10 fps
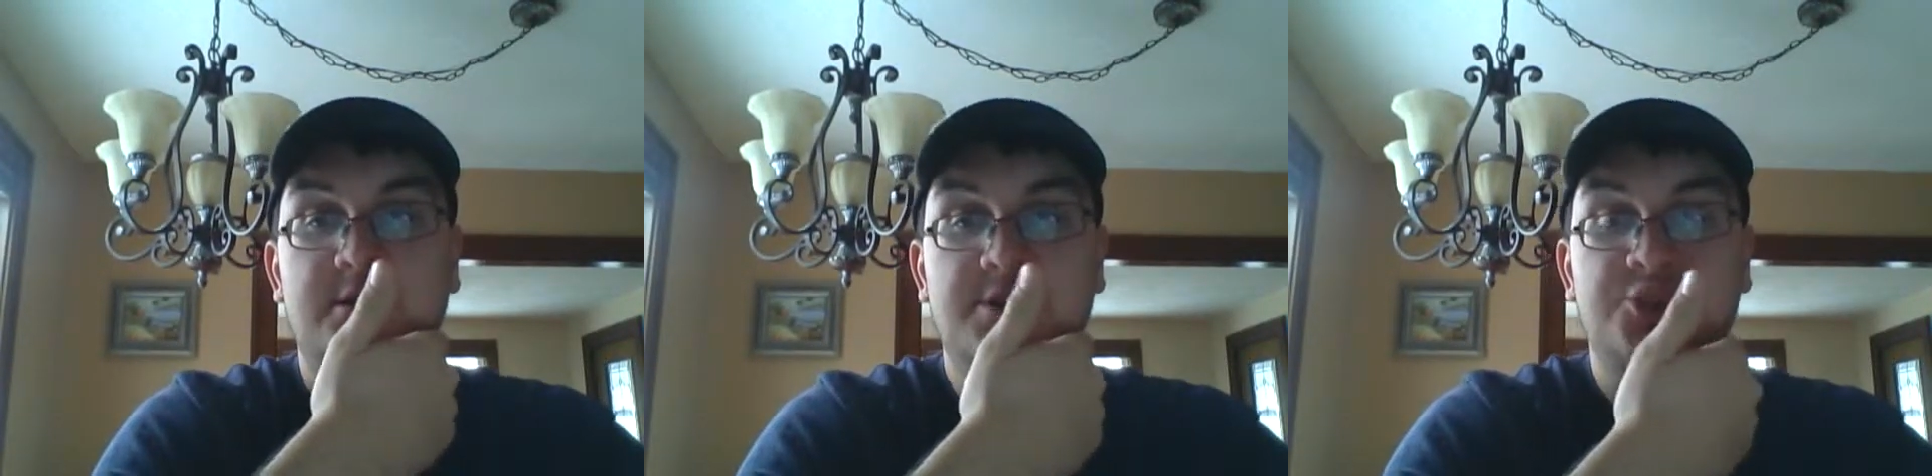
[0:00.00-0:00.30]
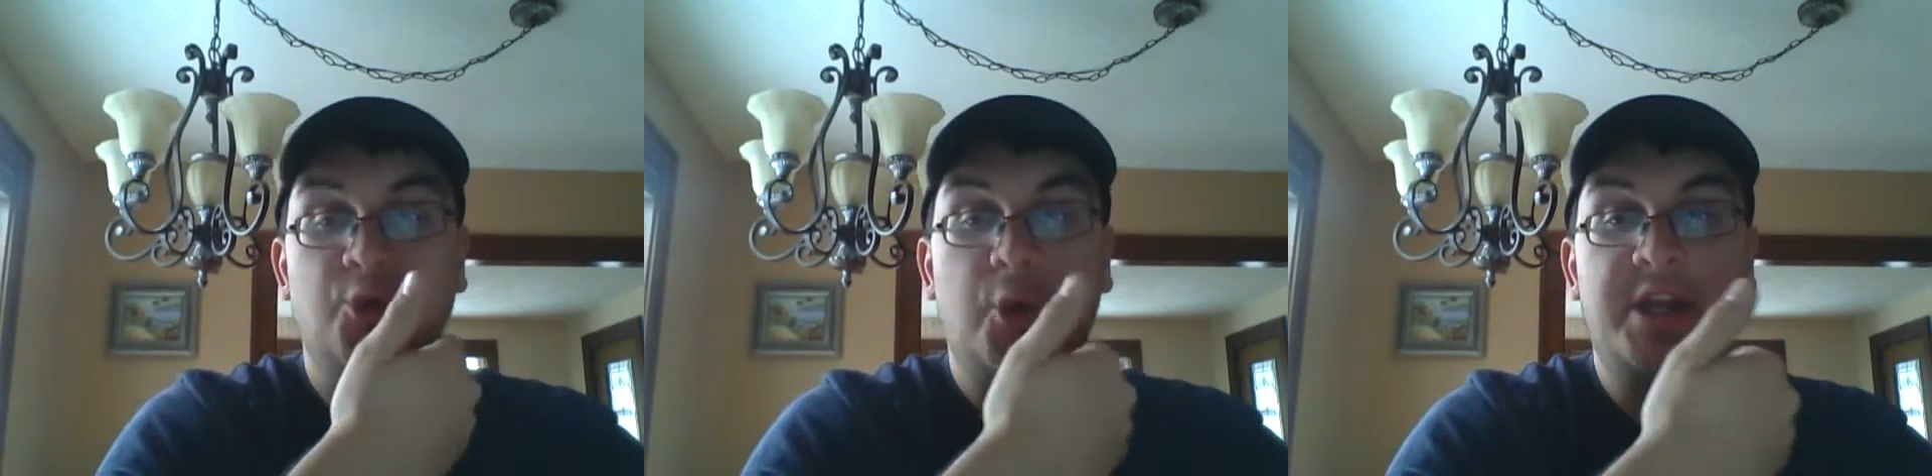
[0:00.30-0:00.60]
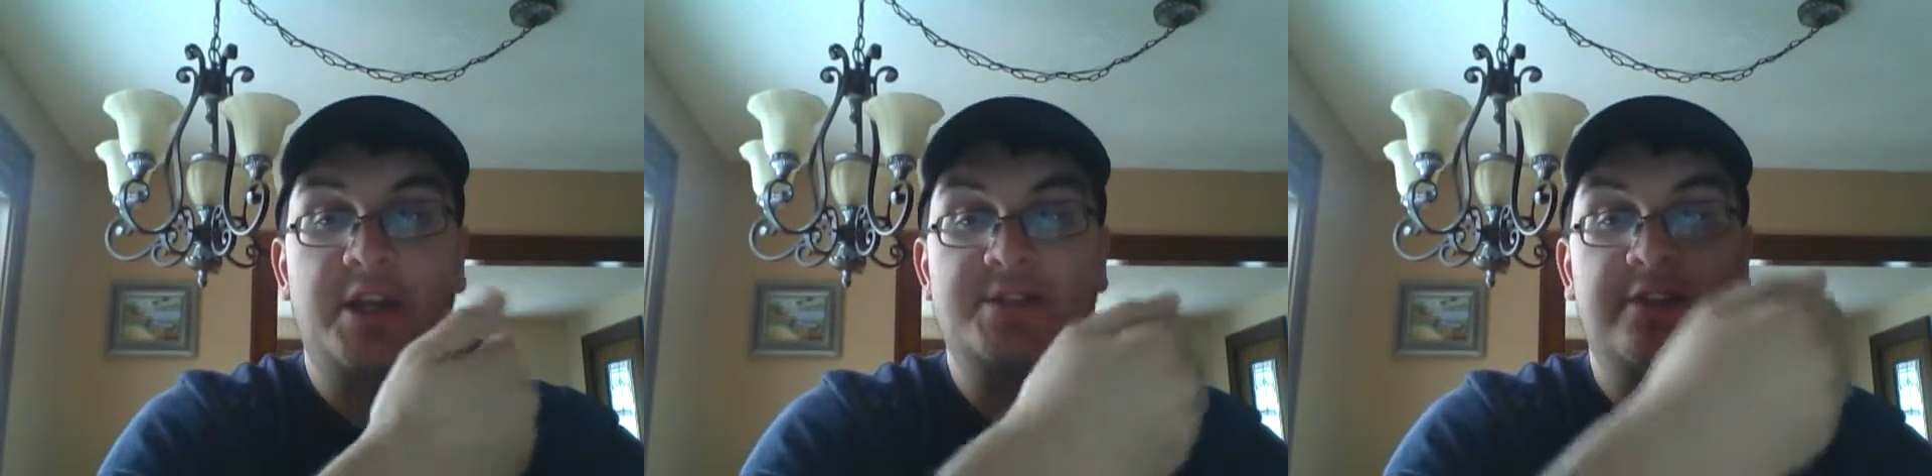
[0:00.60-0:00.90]
The
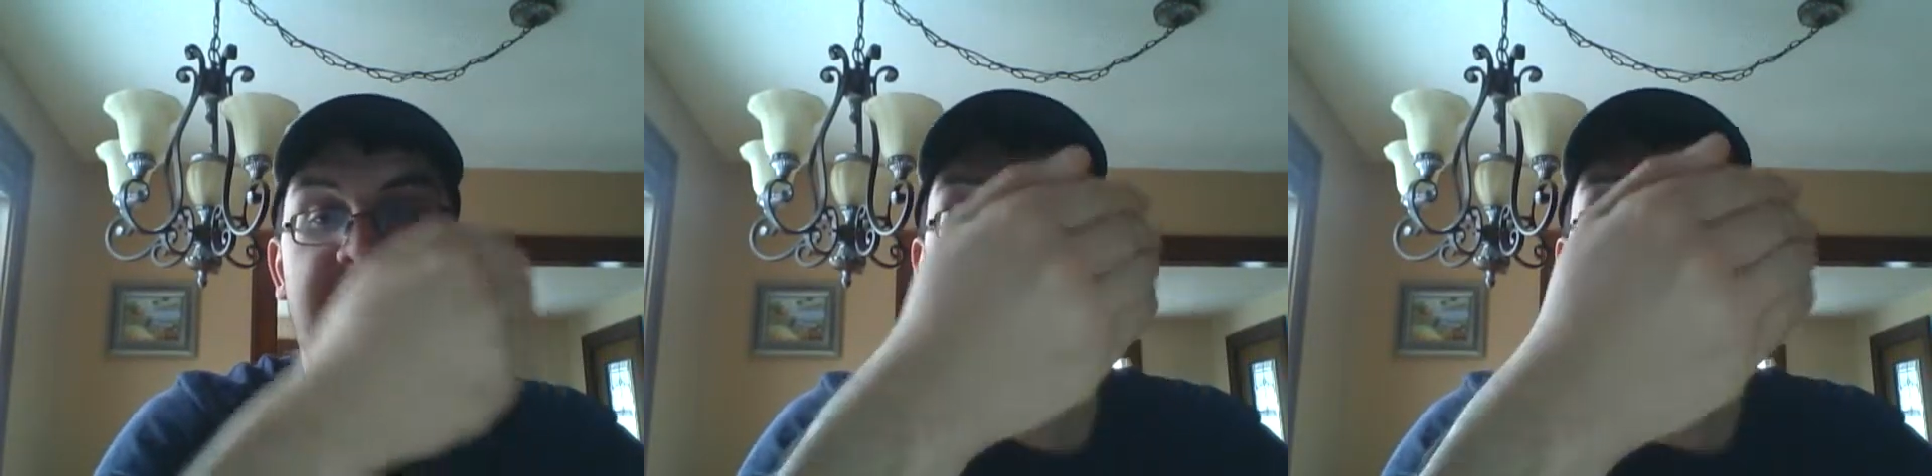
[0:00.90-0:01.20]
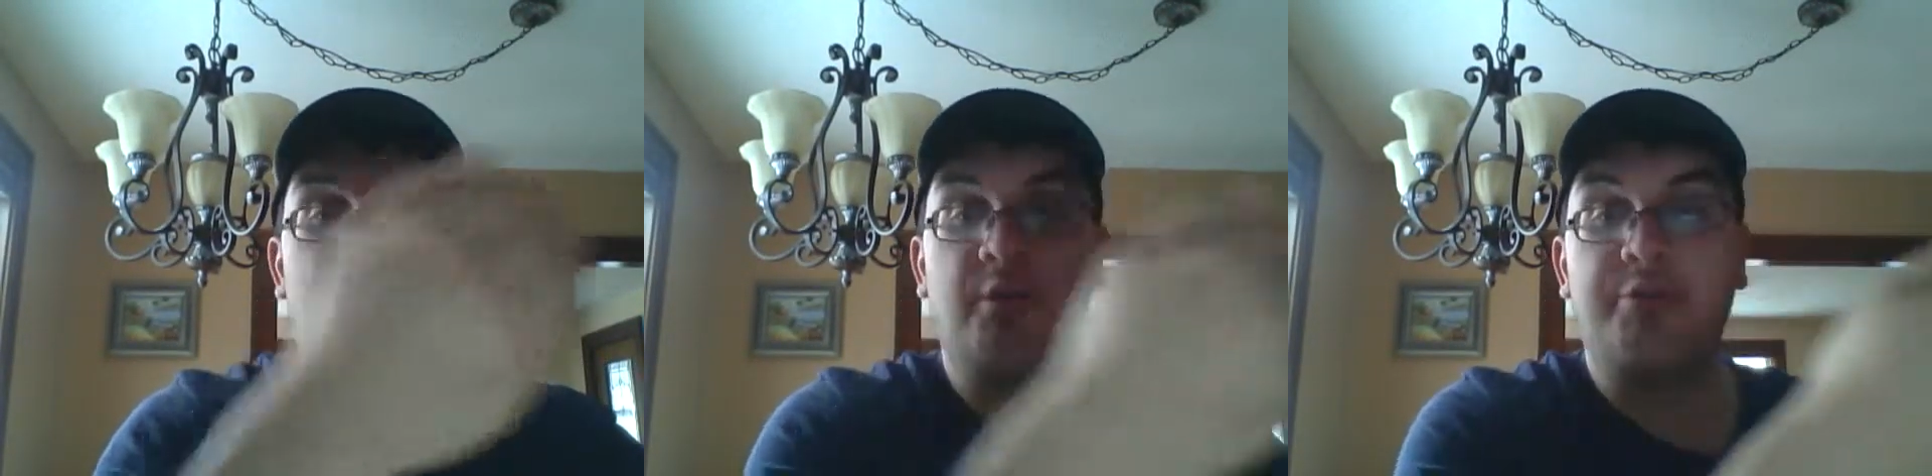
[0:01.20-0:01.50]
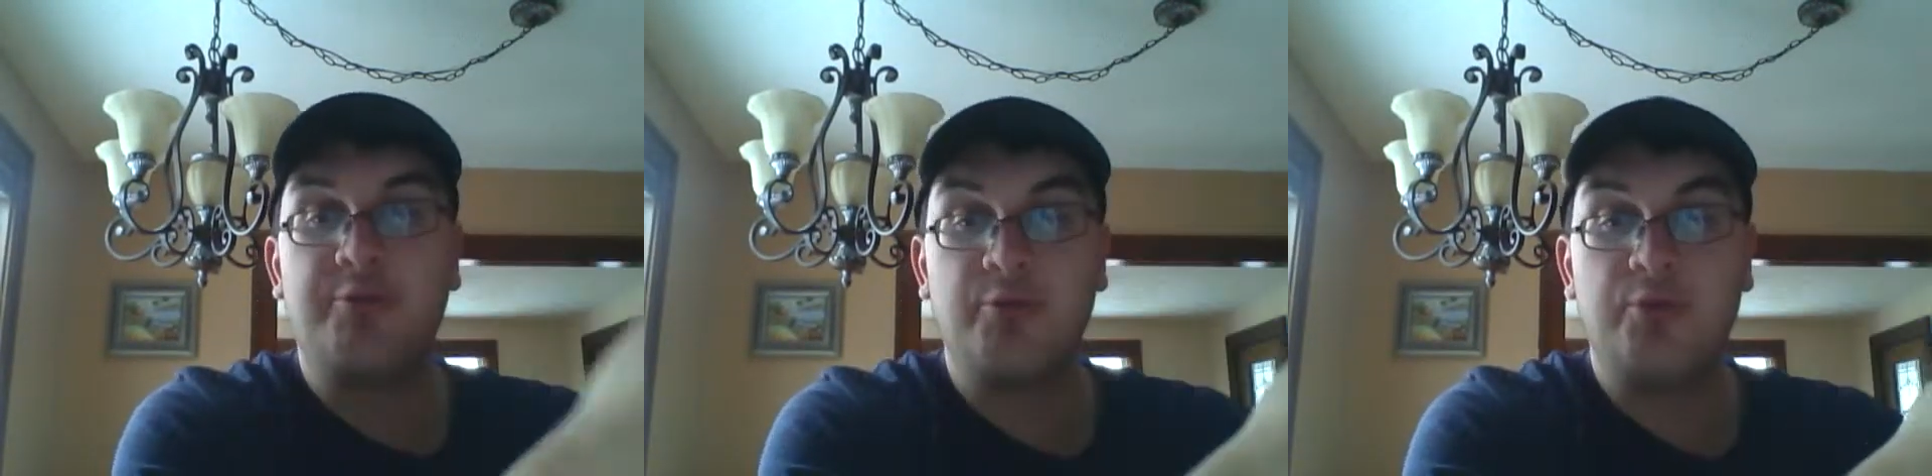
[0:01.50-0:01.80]
story doesn't follow
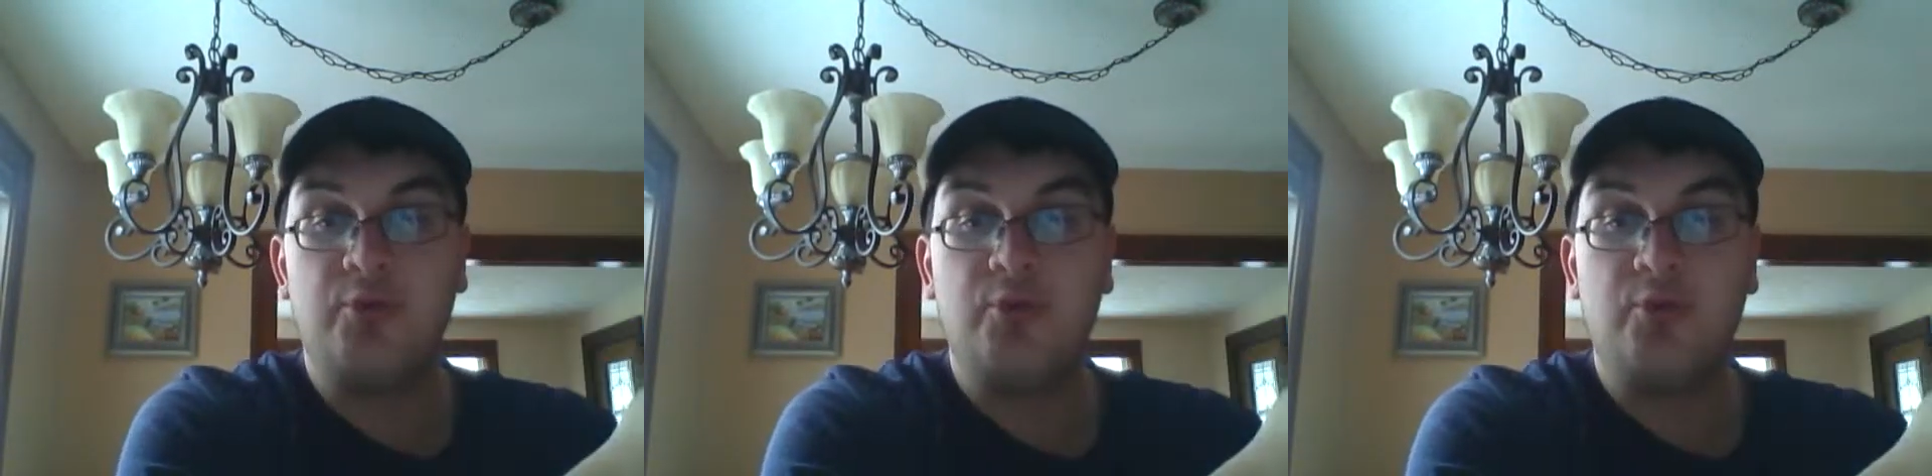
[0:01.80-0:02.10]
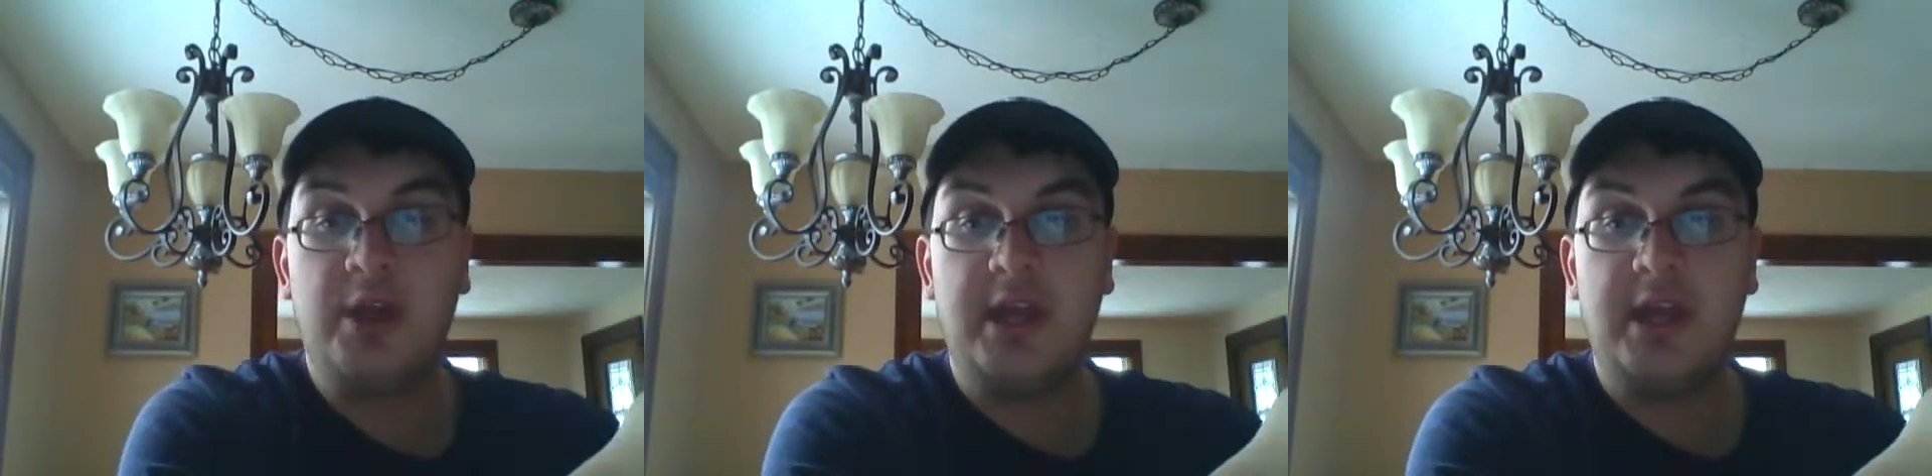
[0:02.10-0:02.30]
through.